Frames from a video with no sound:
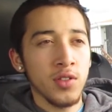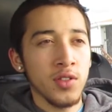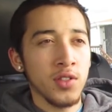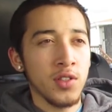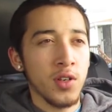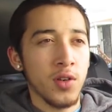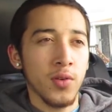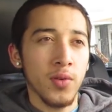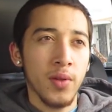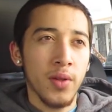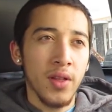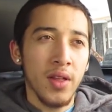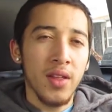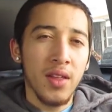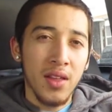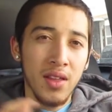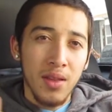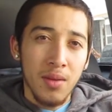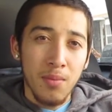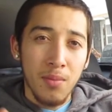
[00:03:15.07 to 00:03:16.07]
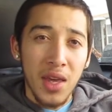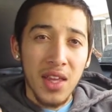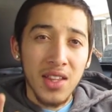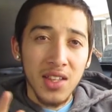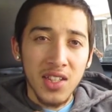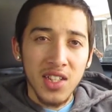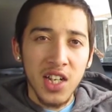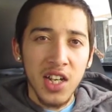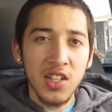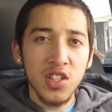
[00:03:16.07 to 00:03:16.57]
So make
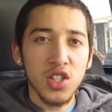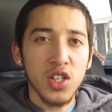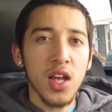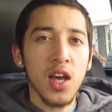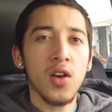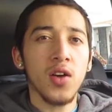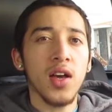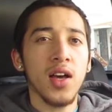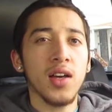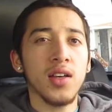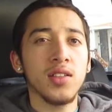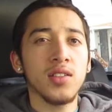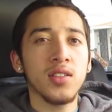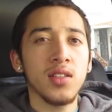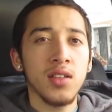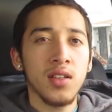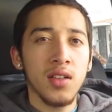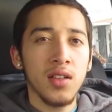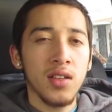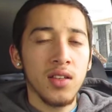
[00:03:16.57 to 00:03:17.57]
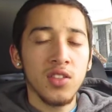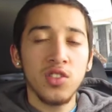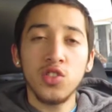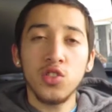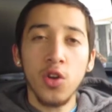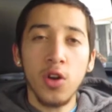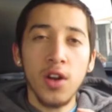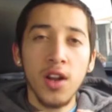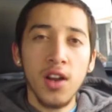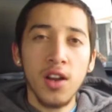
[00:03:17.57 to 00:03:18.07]
the change now, guys.
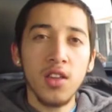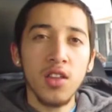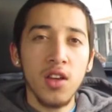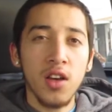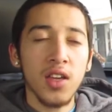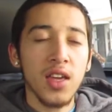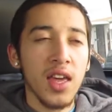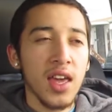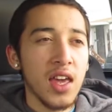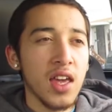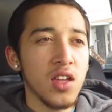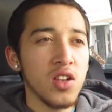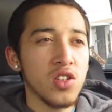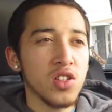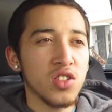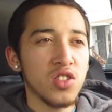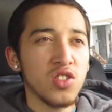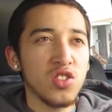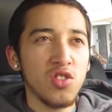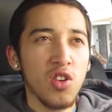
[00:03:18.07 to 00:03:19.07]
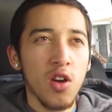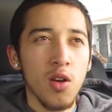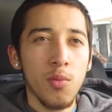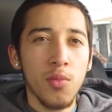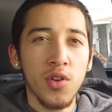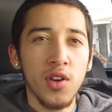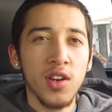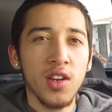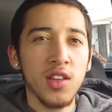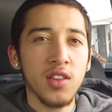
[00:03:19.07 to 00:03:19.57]
Start at a young age and start
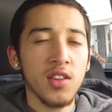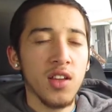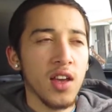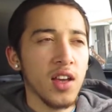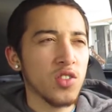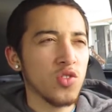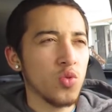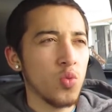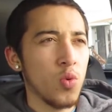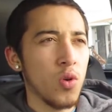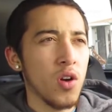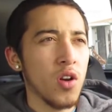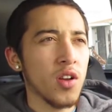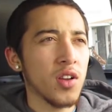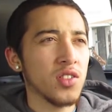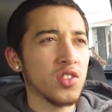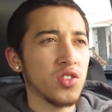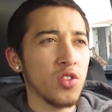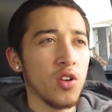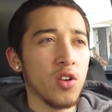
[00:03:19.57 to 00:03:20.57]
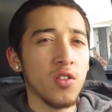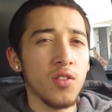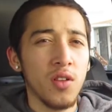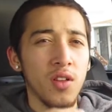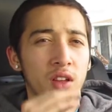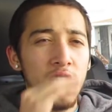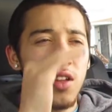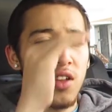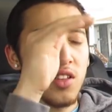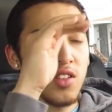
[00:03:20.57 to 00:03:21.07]
putting in the extra work. Start
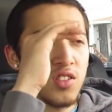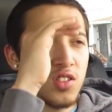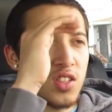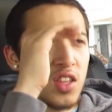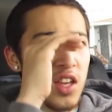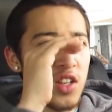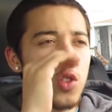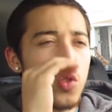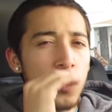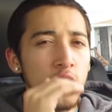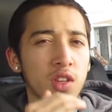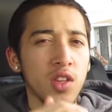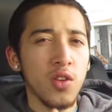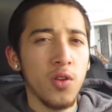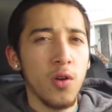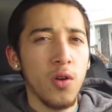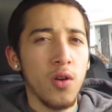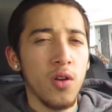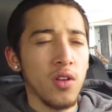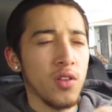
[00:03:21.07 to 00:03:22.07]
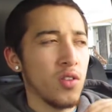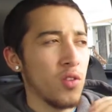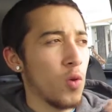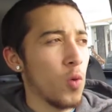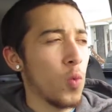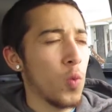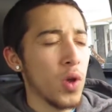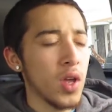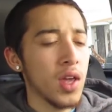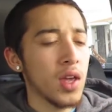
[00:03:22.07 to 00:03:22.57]
scheduling your
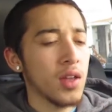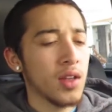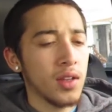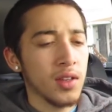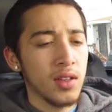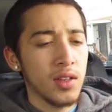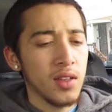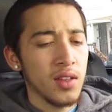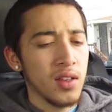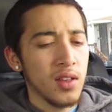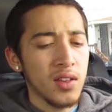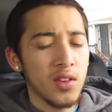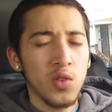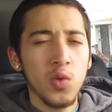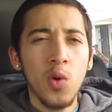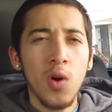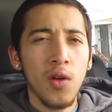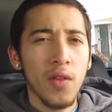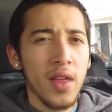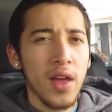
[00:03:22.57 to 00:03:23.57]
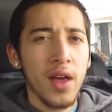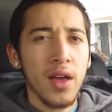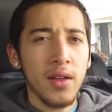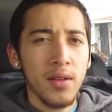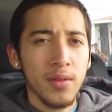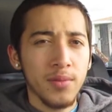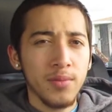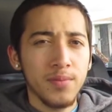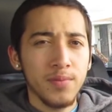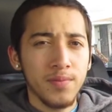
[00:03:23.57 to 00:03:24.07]
week. Do all that.
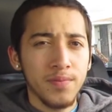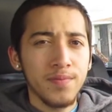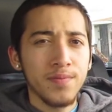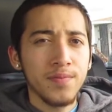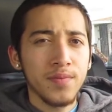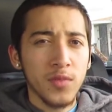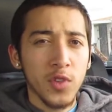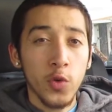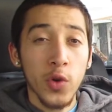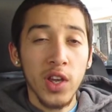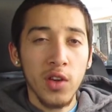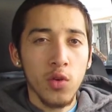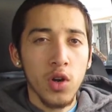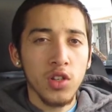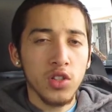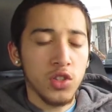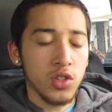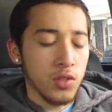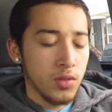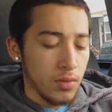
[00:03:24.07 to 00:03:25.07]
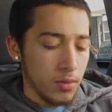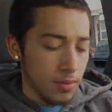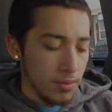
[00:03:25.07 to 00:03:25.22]
Great question.